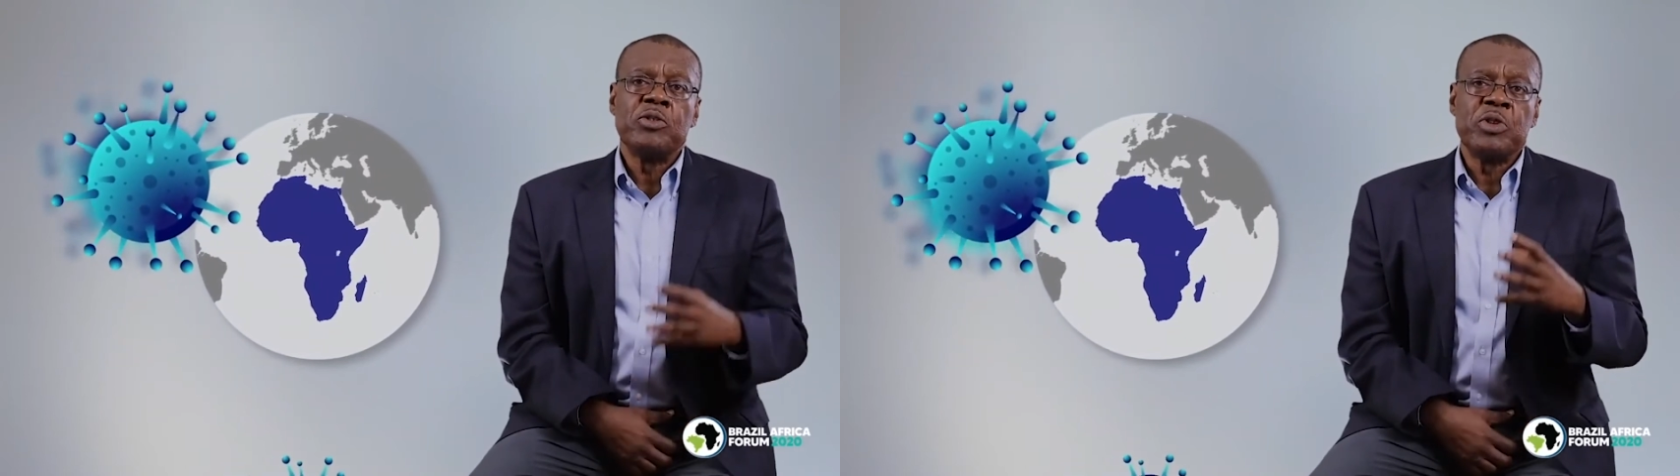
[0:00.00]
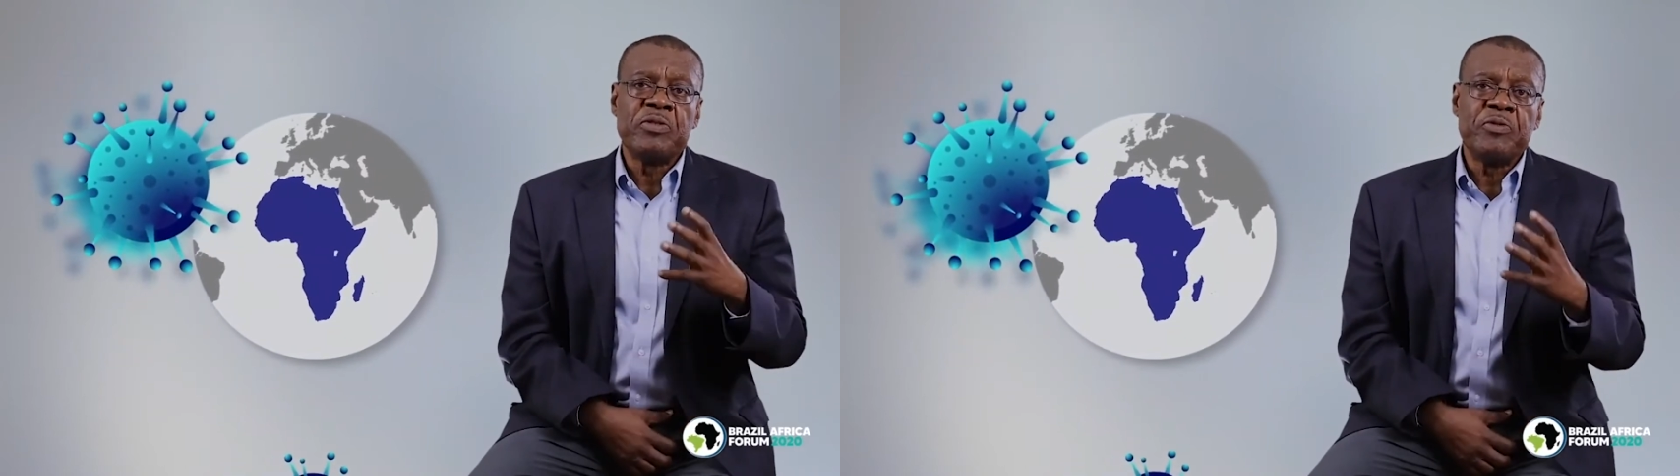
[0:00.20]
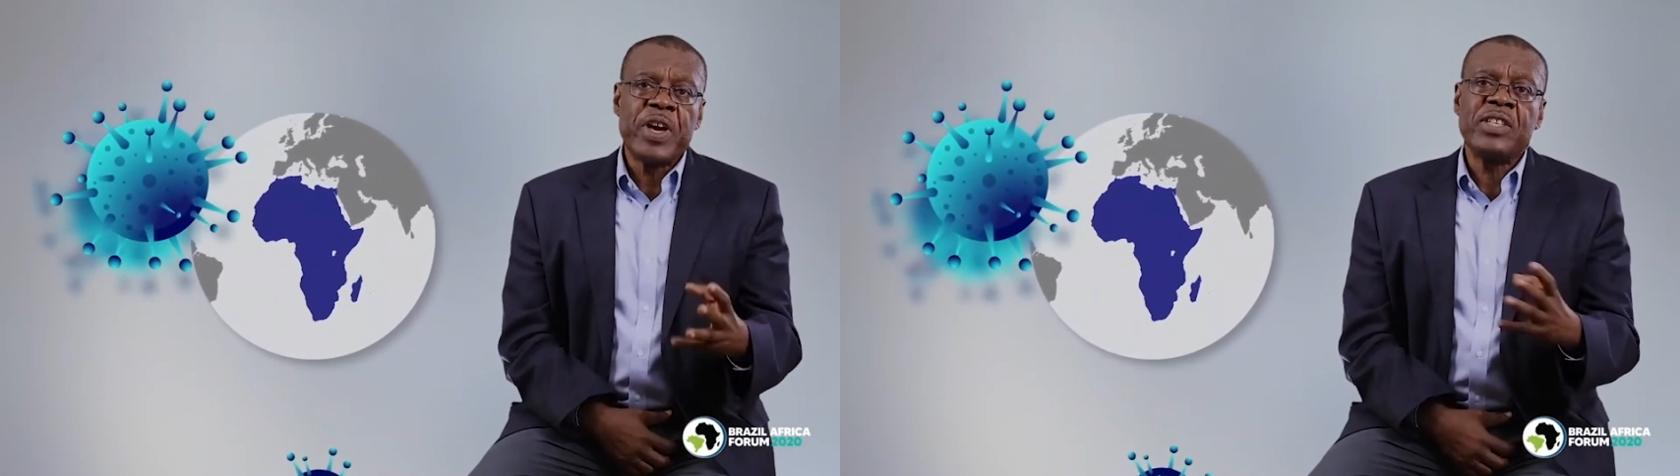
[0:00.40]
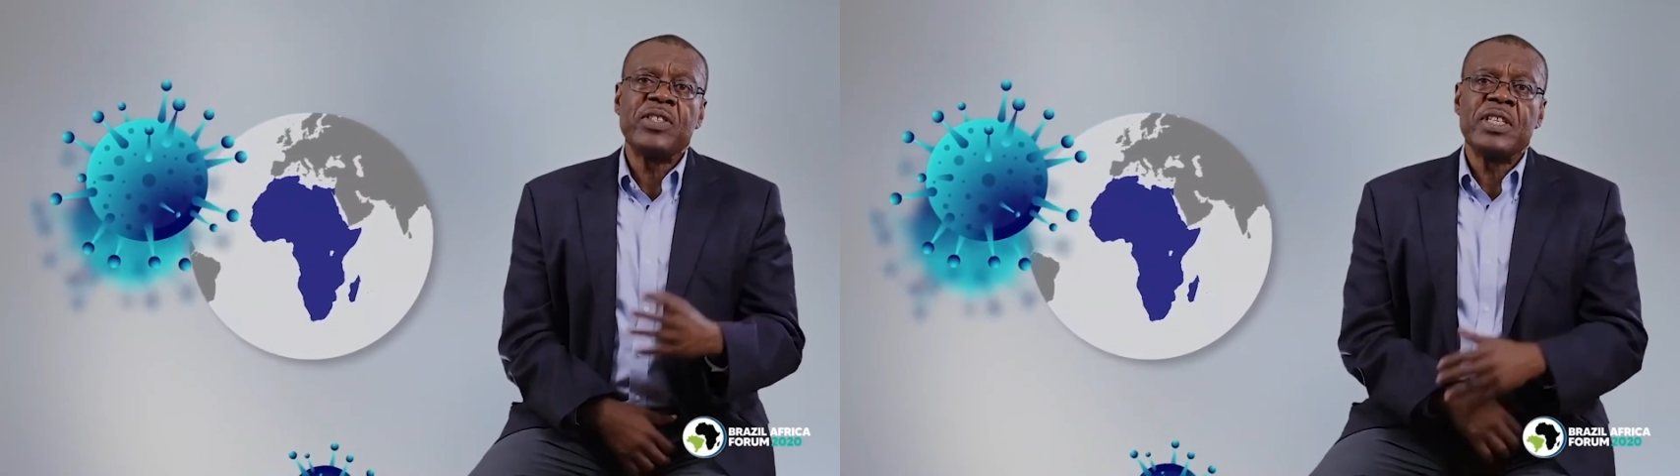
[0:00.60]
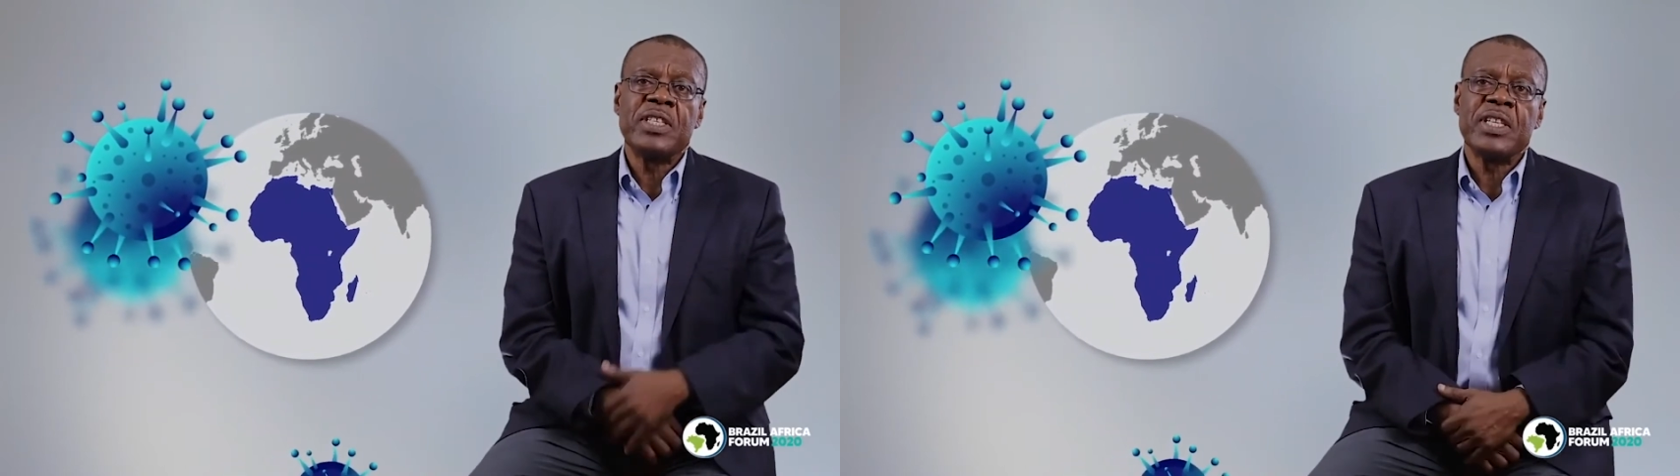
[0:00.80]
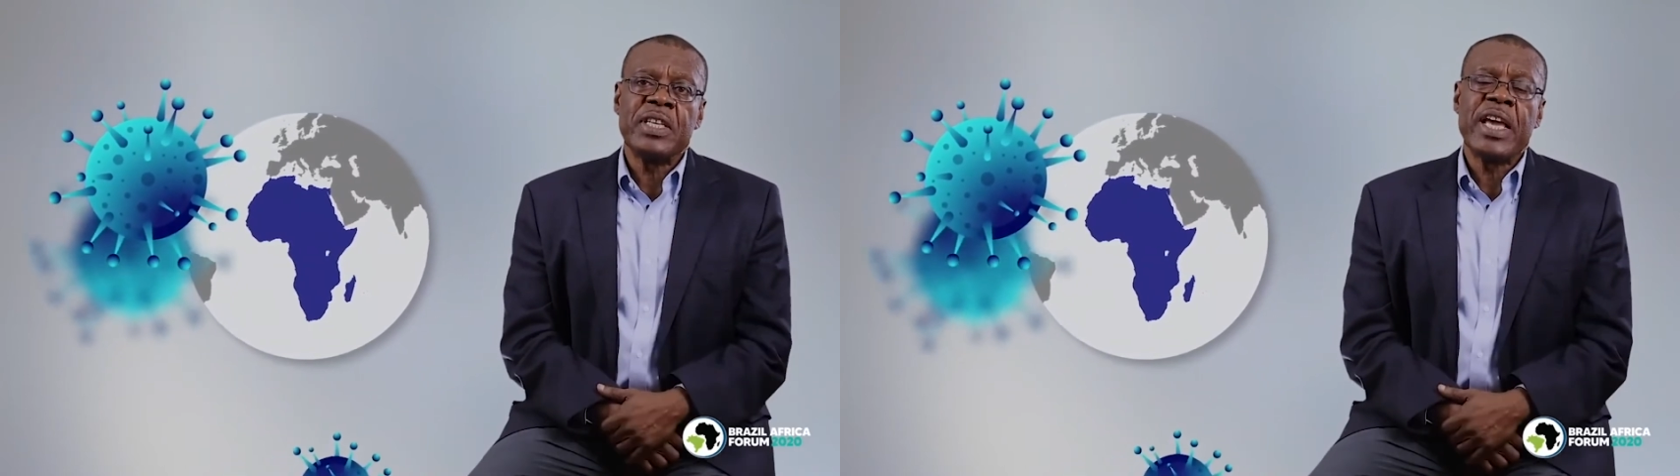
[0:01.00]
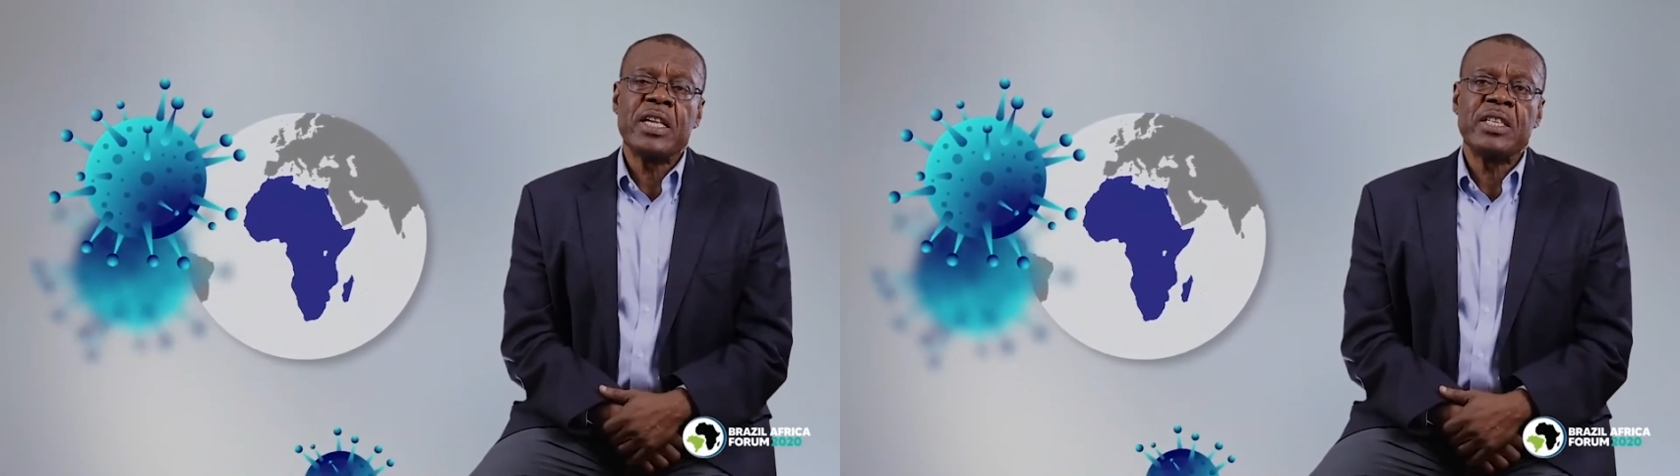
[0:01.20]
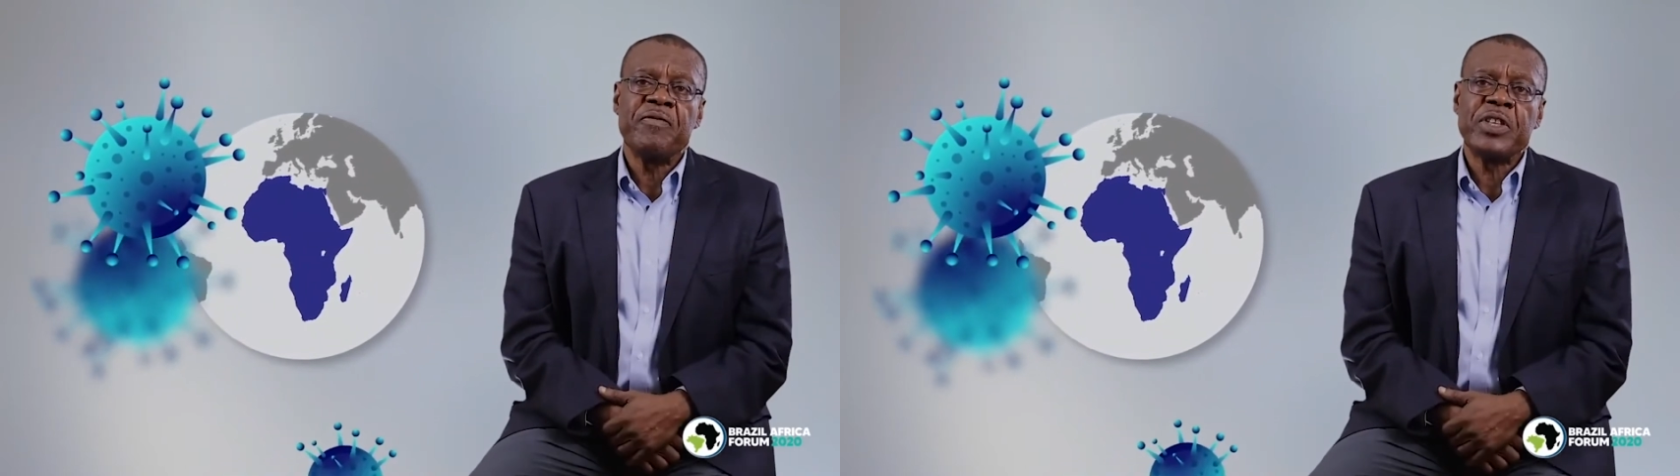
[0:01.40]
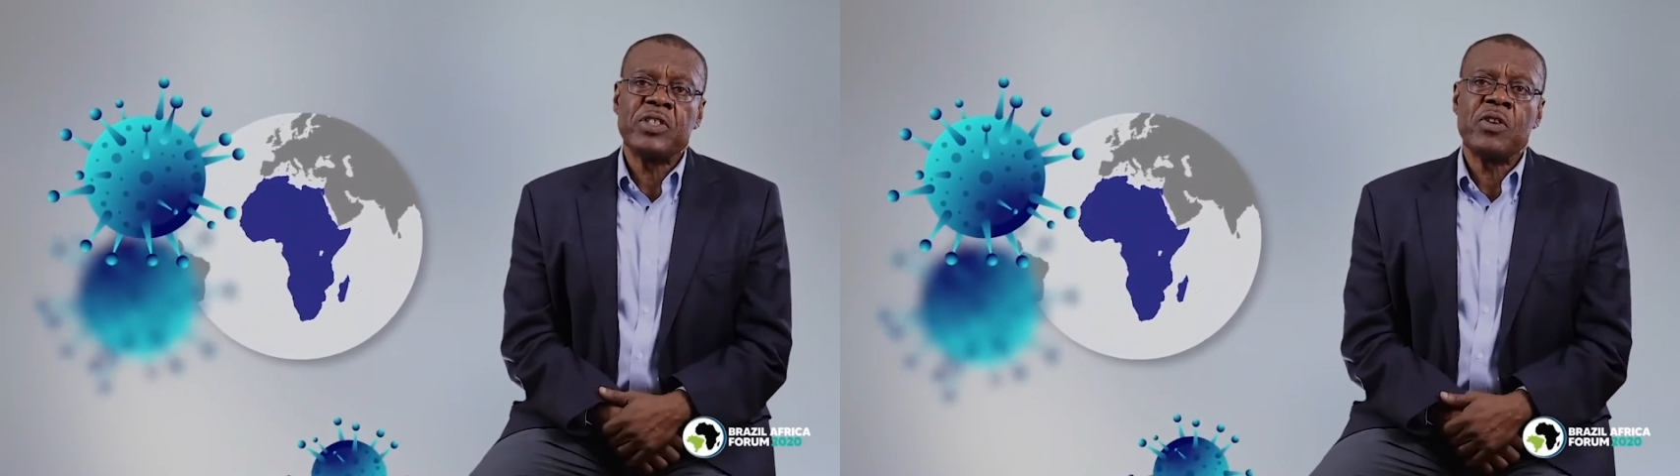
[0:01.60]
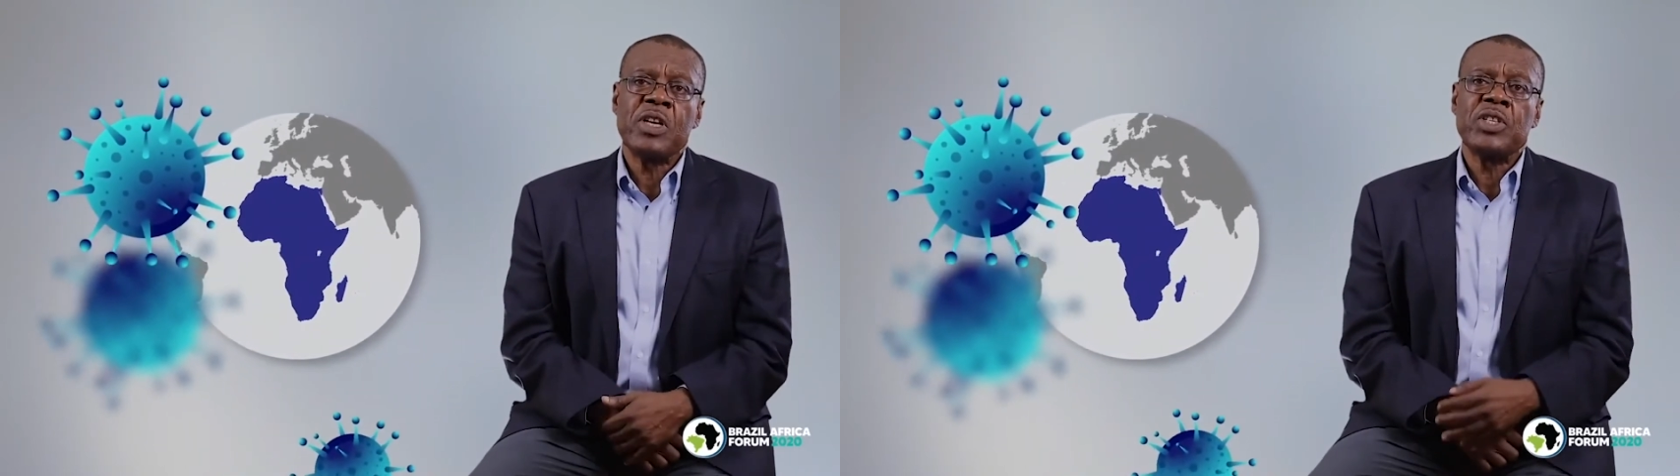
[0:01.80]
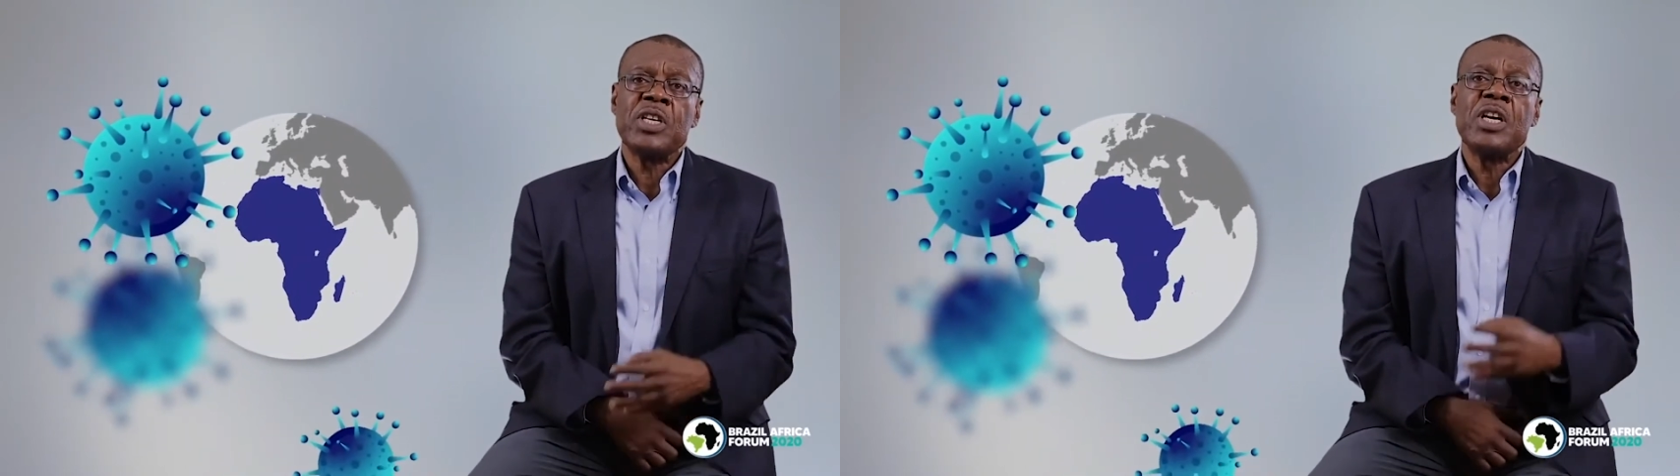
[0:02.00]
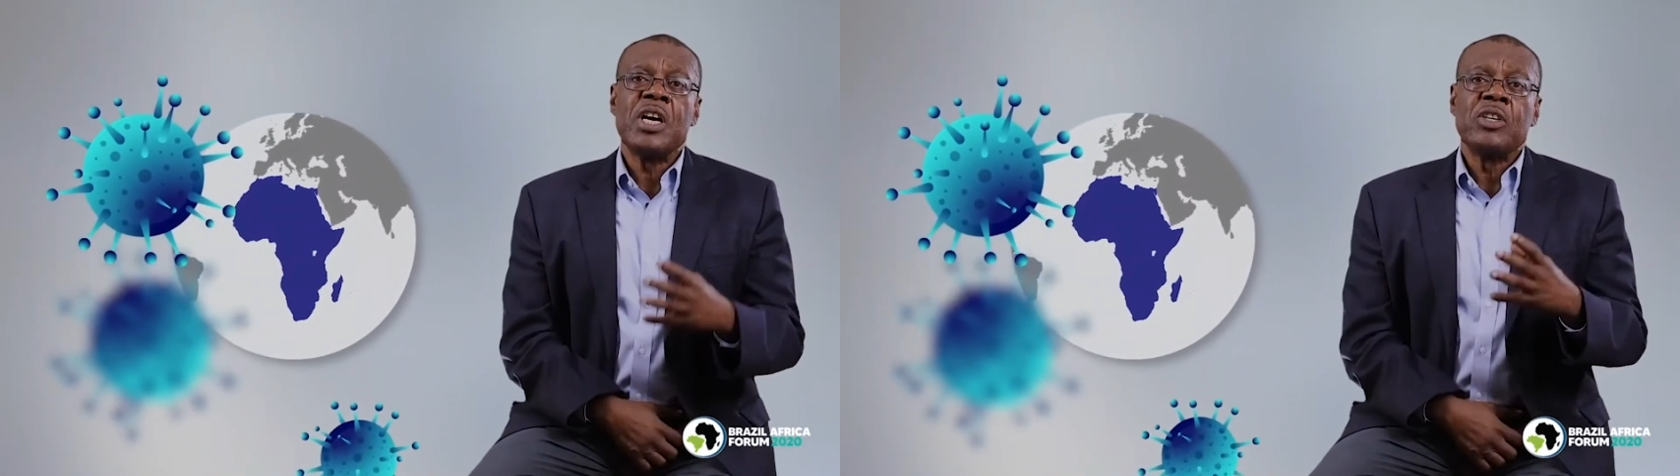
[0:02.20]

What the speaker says: to invest in health infrastructure,